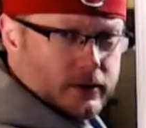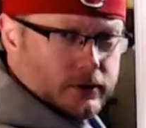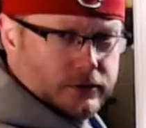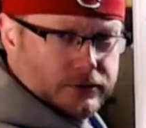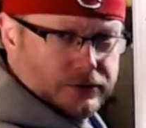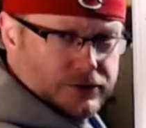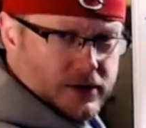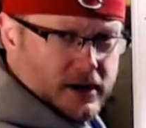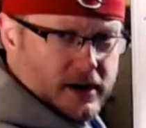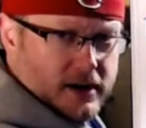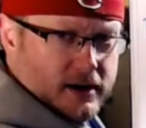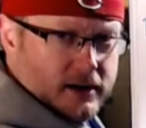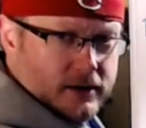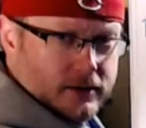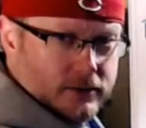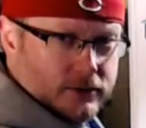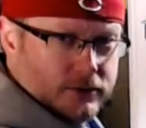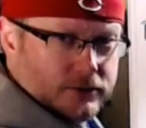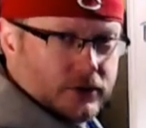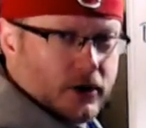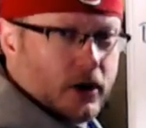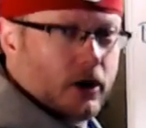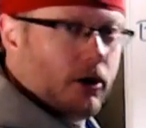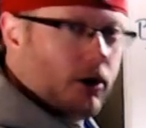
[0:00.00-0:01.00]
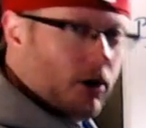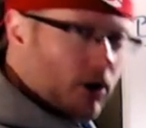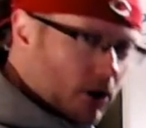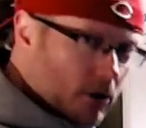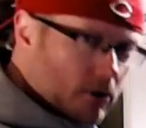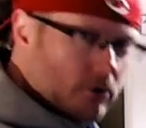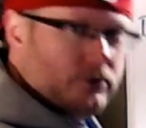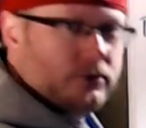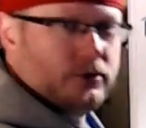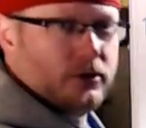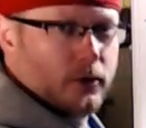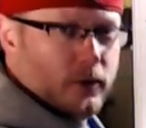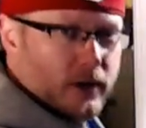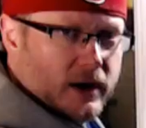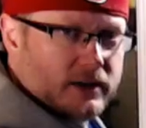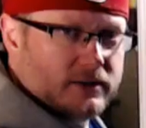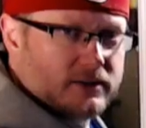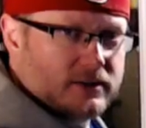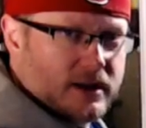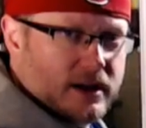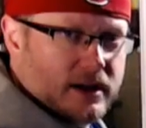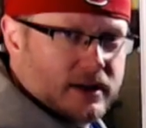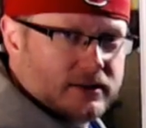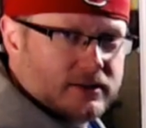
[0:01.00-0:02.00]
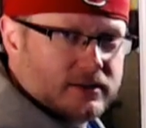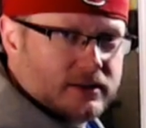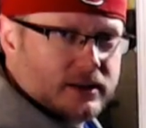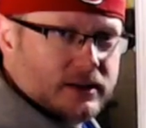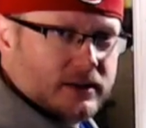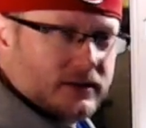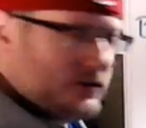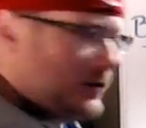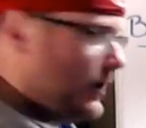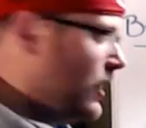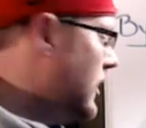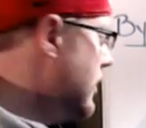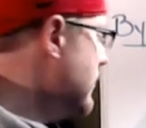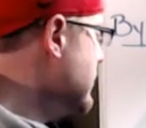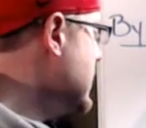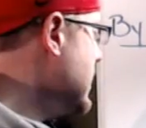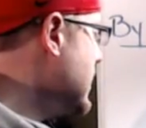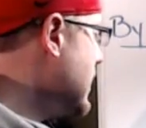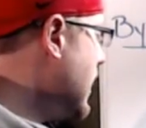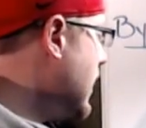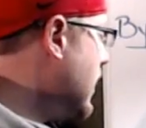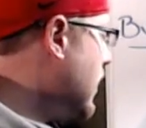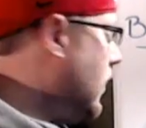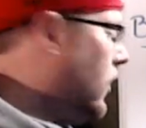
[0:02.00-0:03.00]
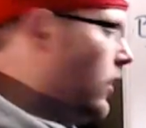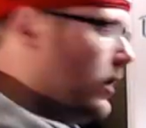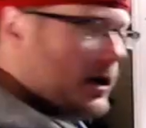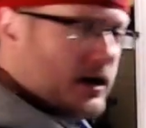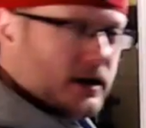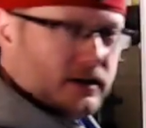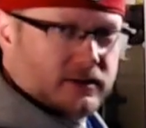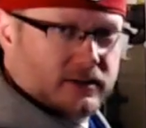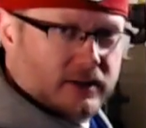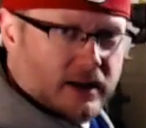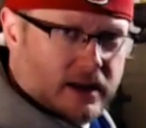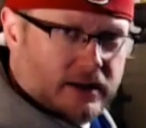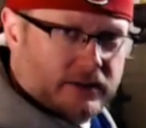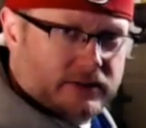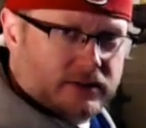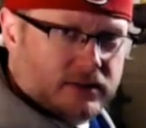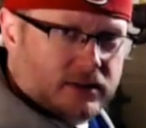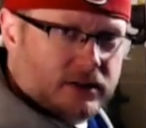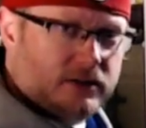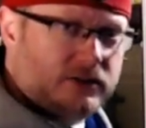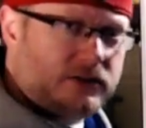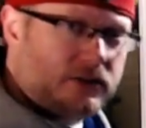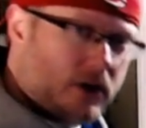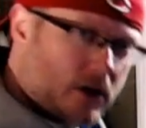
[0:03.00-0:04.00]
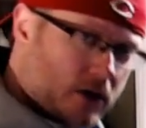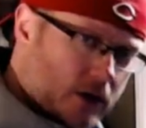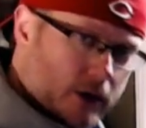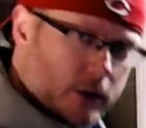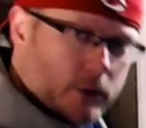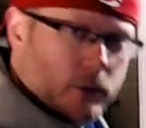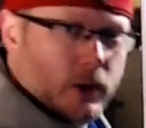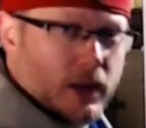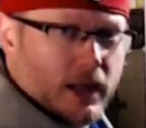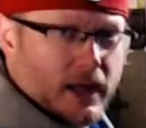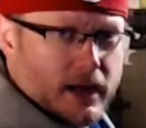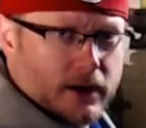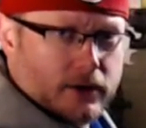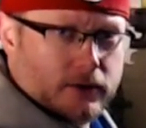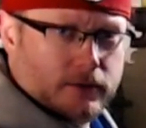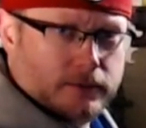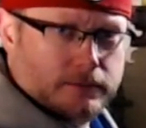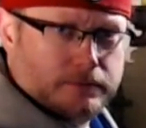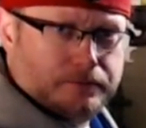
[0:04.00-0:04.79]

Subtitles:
triangles are also isosceles, but not all isosceles are equilateral.